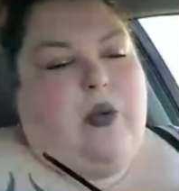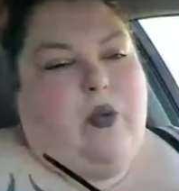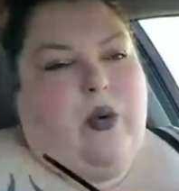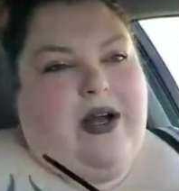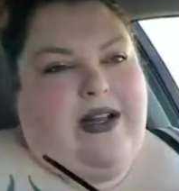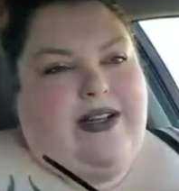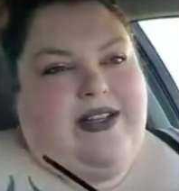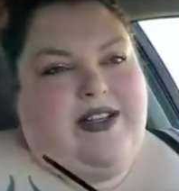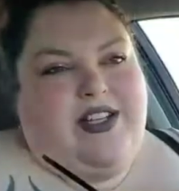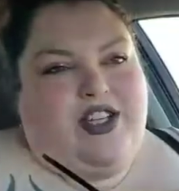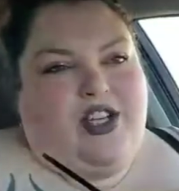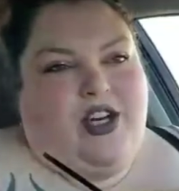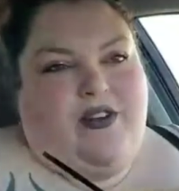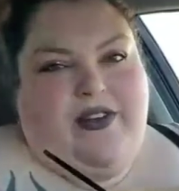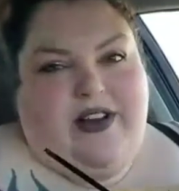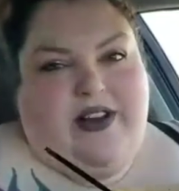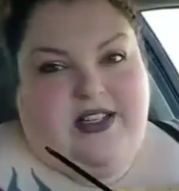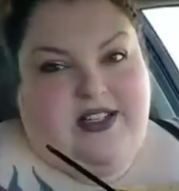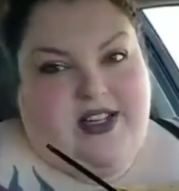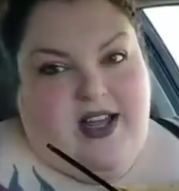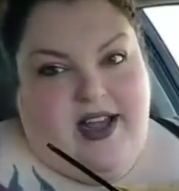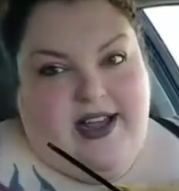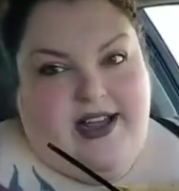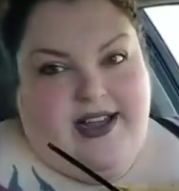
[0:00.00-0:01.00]
a one
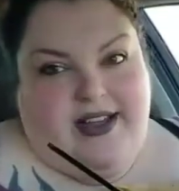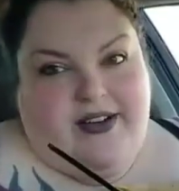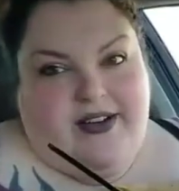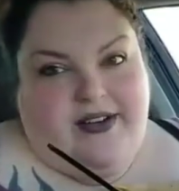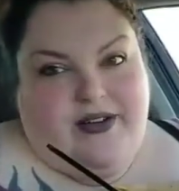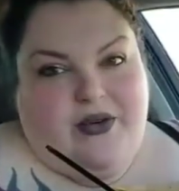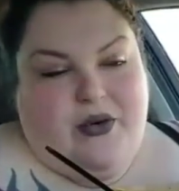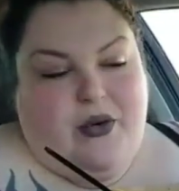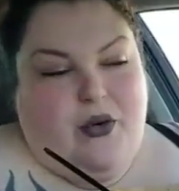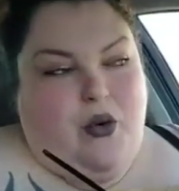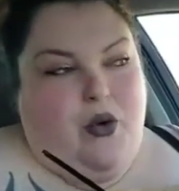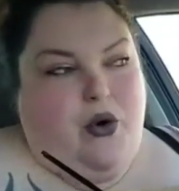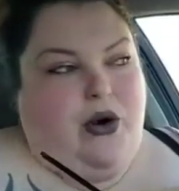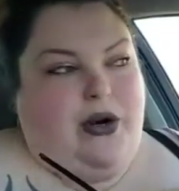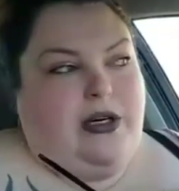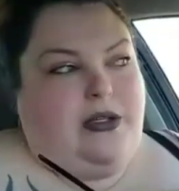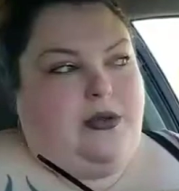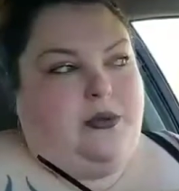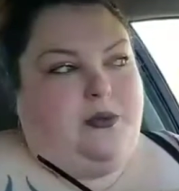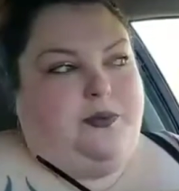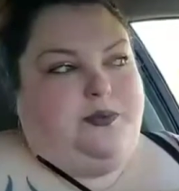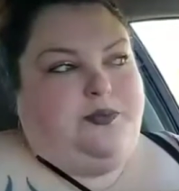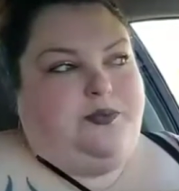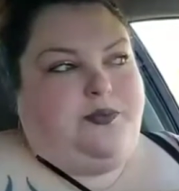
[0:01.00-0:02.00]
serving diet,
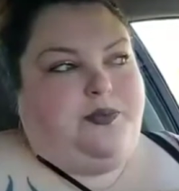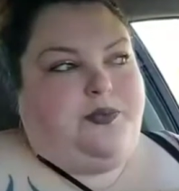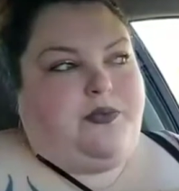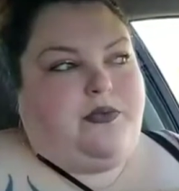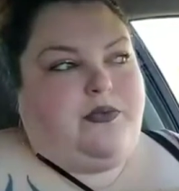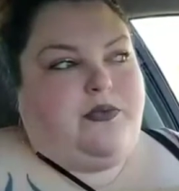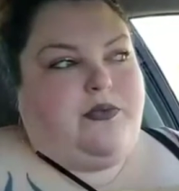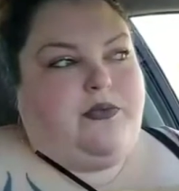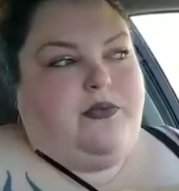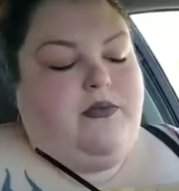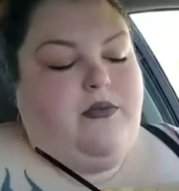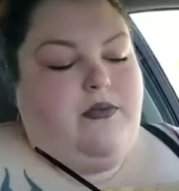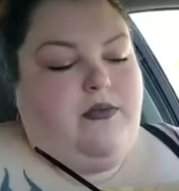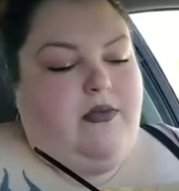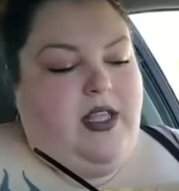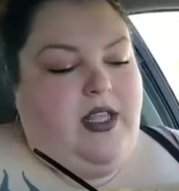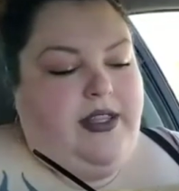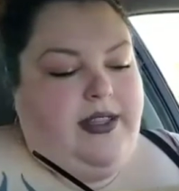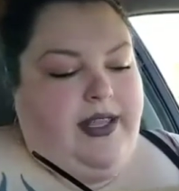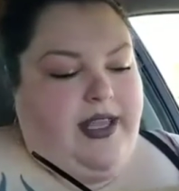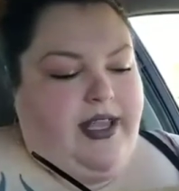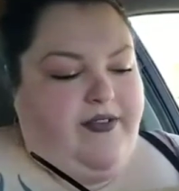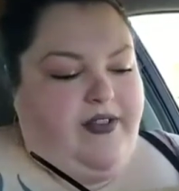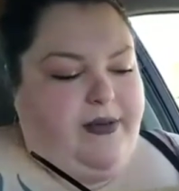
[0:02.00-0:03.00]
or
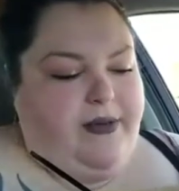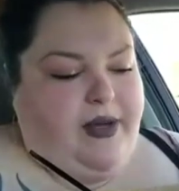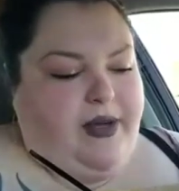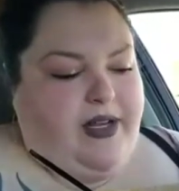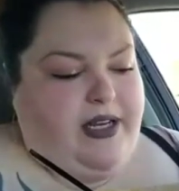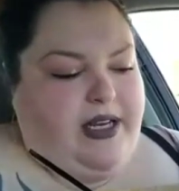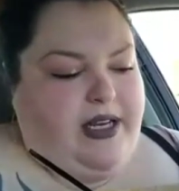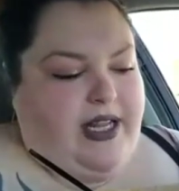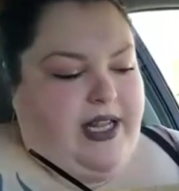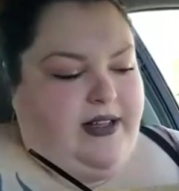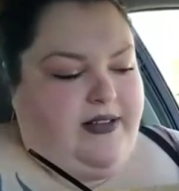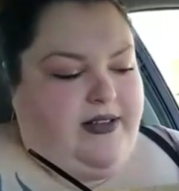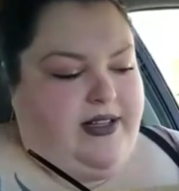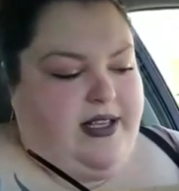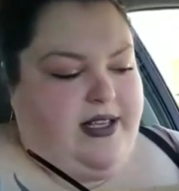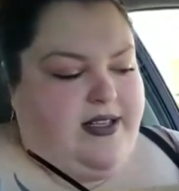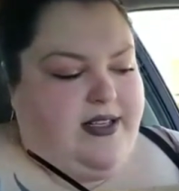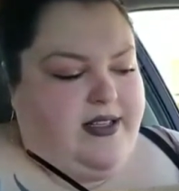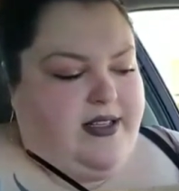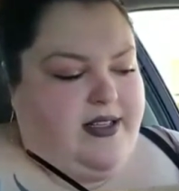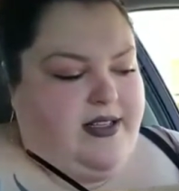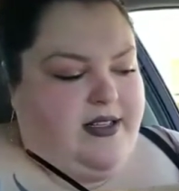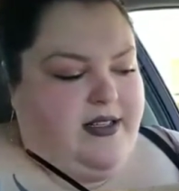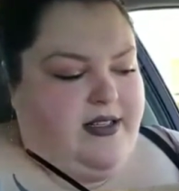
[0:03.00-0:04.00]
like if I'm going to eat
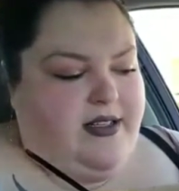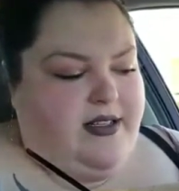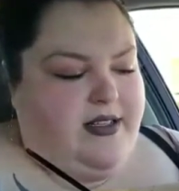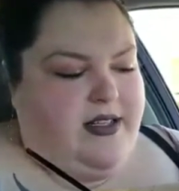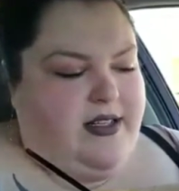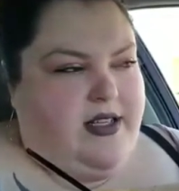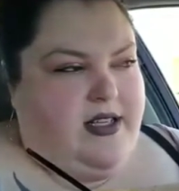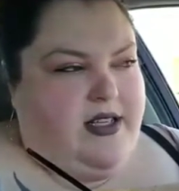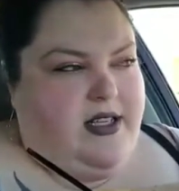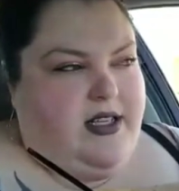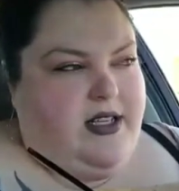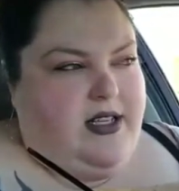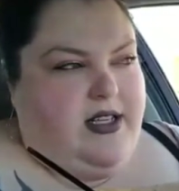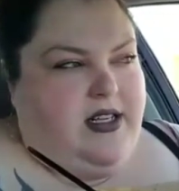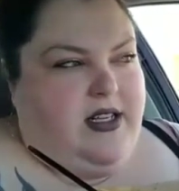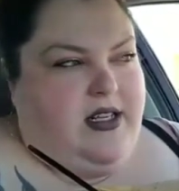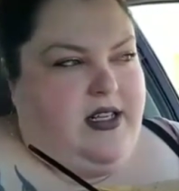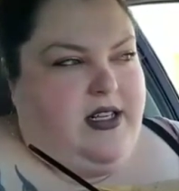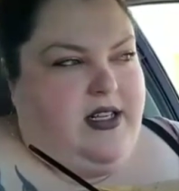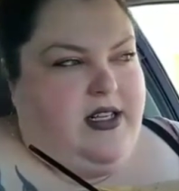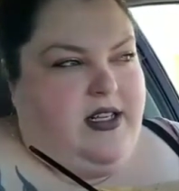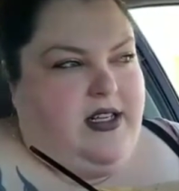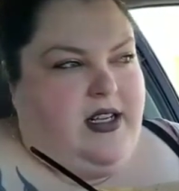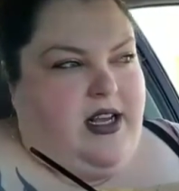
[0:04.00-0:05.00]
this,
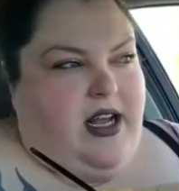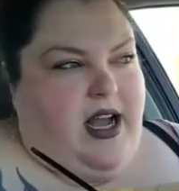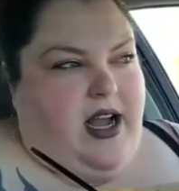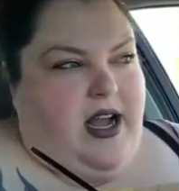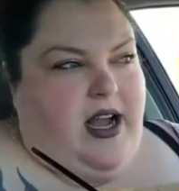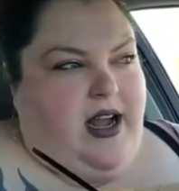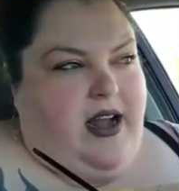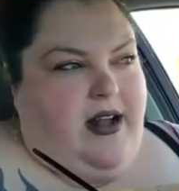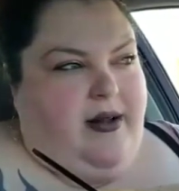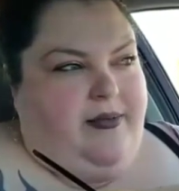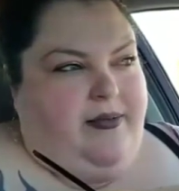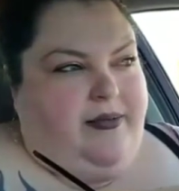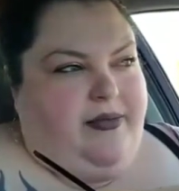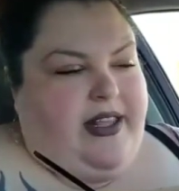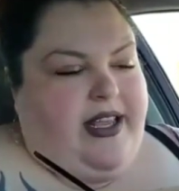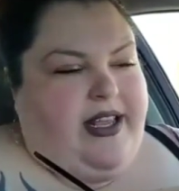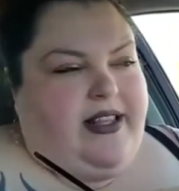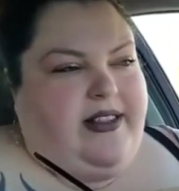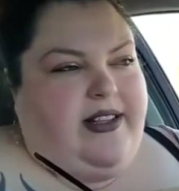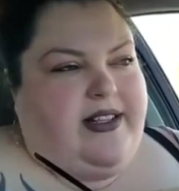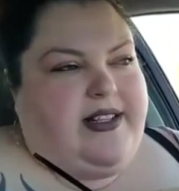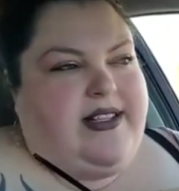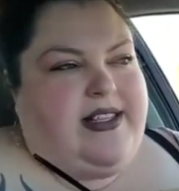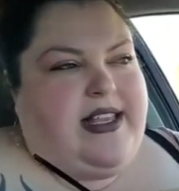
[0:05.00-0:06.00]

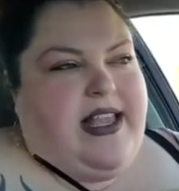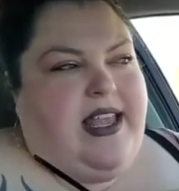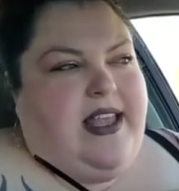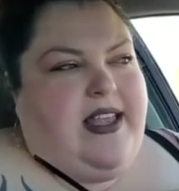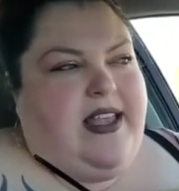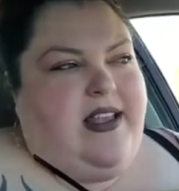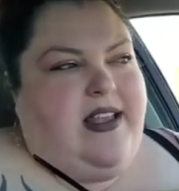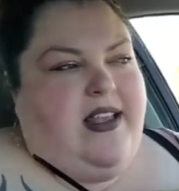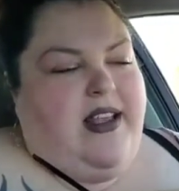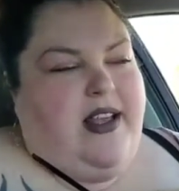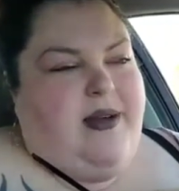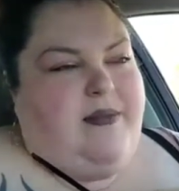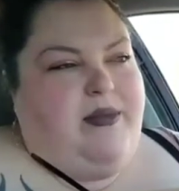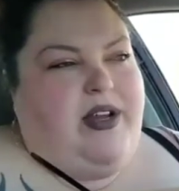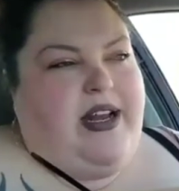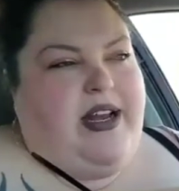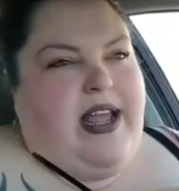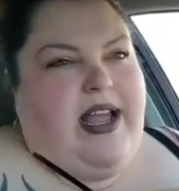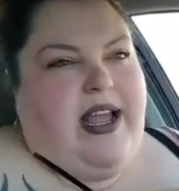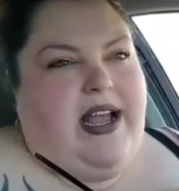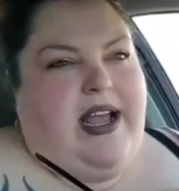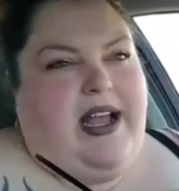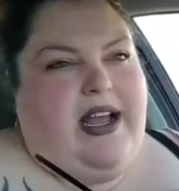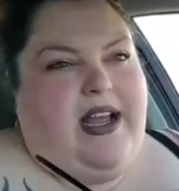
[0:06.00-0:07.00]
like let's say I'm
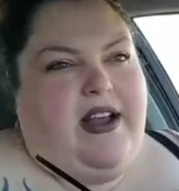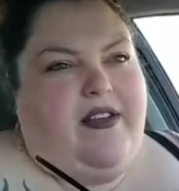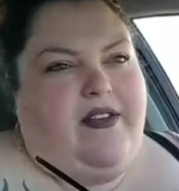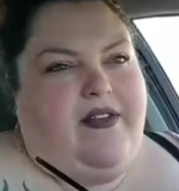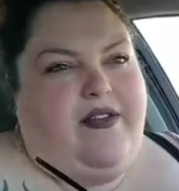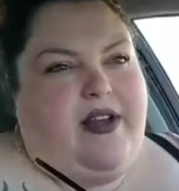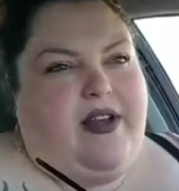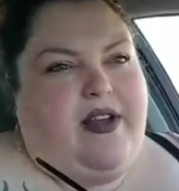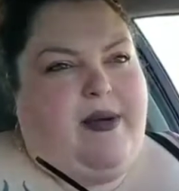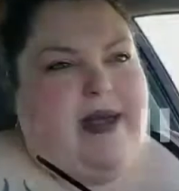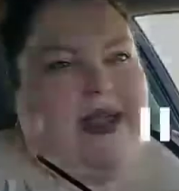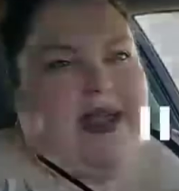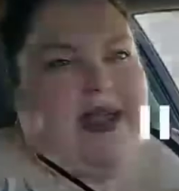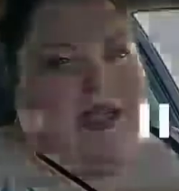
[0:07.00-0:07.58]
going to have